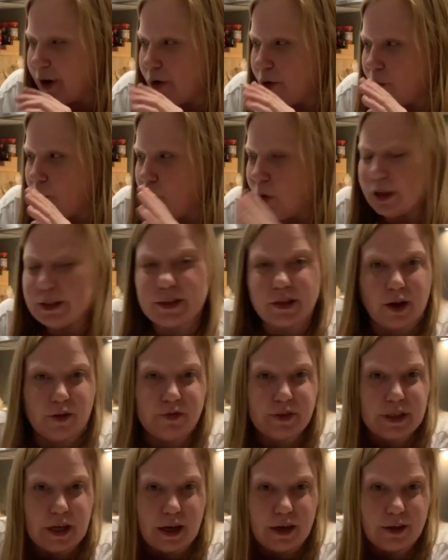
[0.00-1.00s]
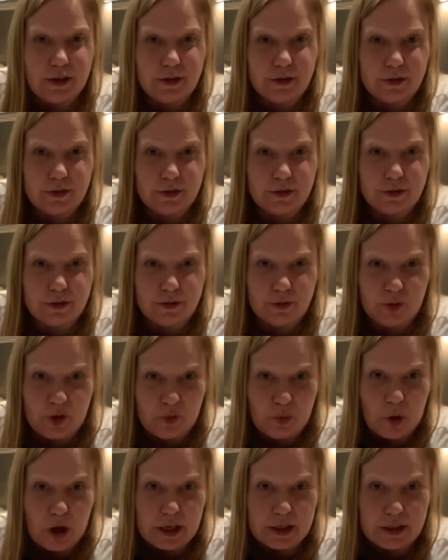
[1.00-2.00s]
once I've done with
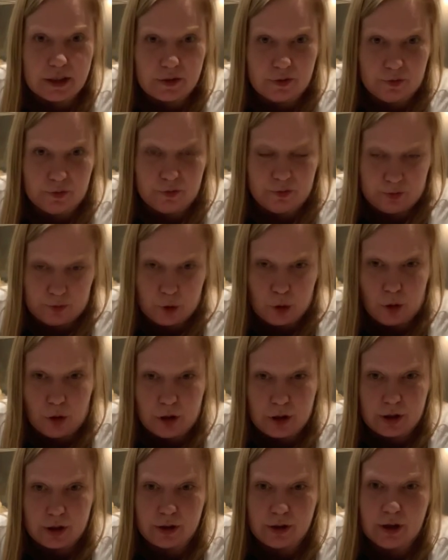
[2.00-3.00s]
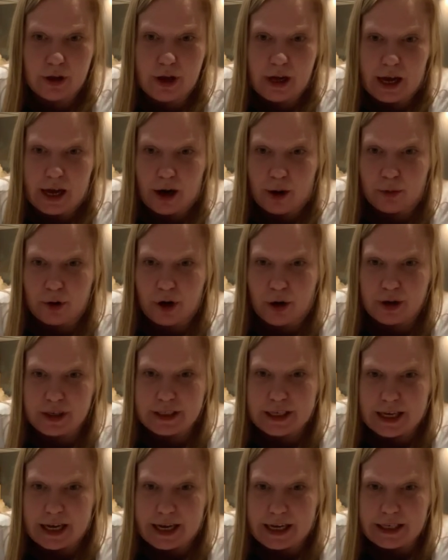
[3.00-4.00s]
my cook and I'm going to
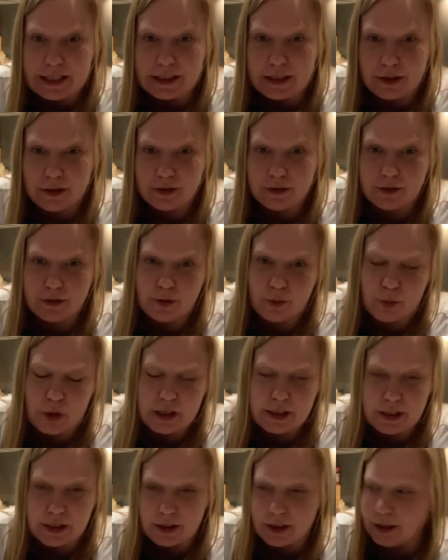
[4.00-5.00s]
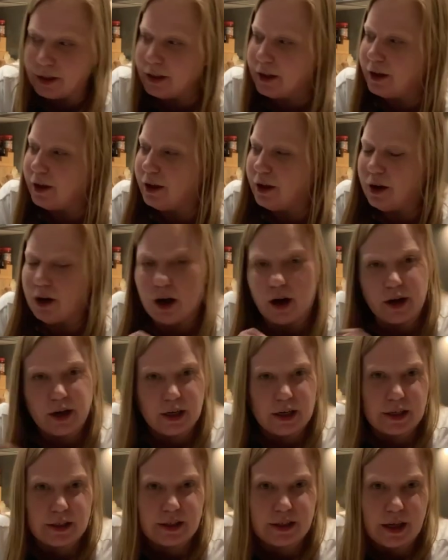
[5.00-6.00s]
eat my dinner, I'm
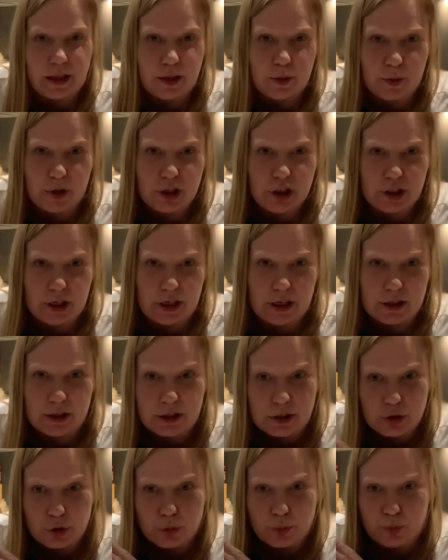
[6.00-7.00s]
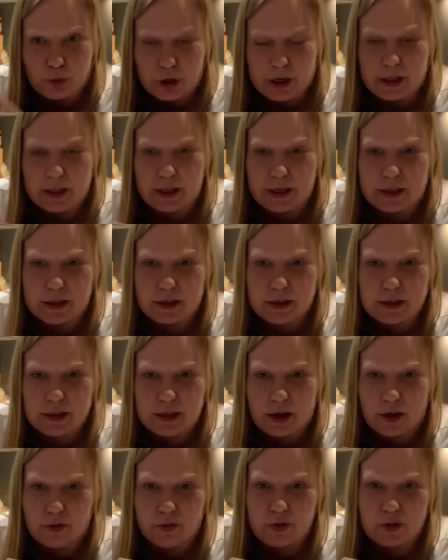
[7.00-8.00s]
going to set the machine to pre-clean
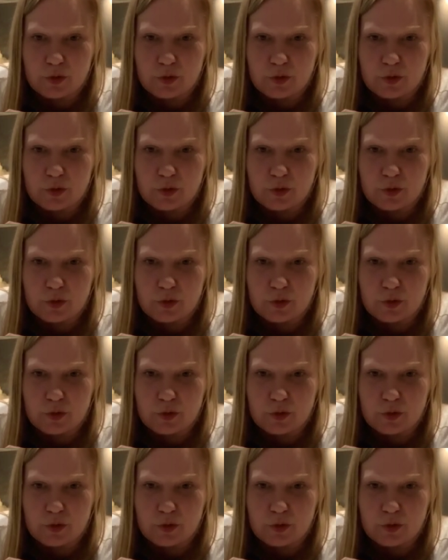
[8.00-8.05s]
itself as